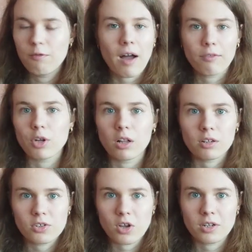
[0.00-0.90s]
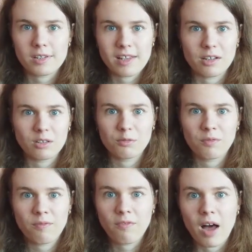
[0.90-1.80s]
$5 on a set of
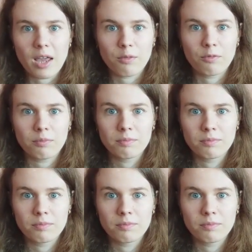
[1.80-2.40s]
five